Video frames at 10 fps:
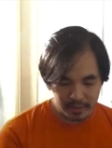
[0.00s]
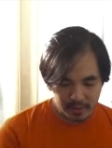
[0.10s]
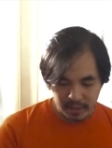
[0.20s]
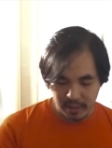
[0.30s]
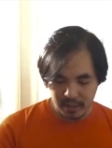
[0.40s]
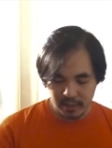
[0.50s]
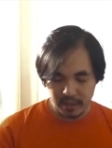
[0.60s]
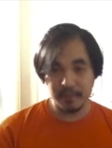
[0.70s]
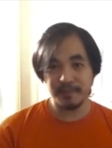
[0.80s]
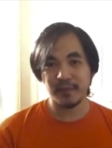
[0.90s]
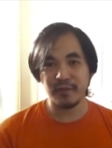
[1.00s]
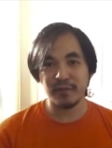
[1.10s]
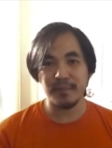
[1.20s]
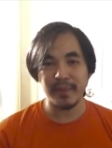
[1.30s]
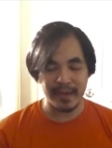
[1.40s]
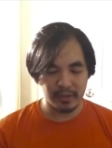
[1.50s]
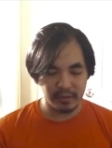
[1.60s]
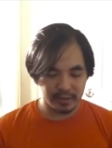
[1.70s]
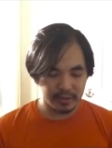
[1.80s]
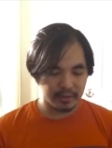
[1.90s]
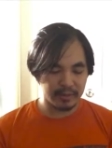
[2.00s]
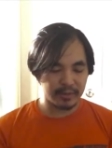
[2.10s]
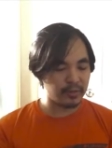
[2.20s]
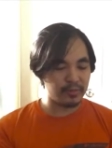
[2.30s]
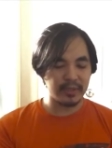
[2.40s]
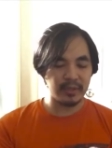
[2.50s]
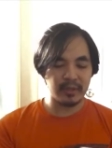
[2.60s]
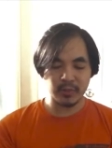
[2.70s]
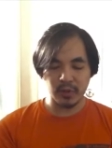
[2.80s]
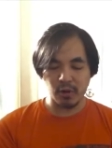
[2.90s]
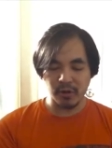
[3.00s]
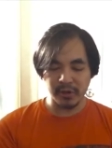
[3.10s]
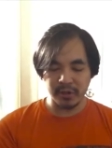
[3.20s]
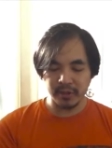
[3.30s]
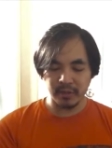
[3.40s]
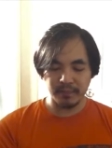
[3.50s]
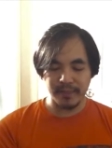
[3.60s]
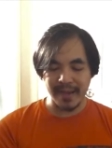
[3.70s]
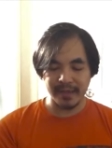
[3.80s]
Banggood. So these were ordered back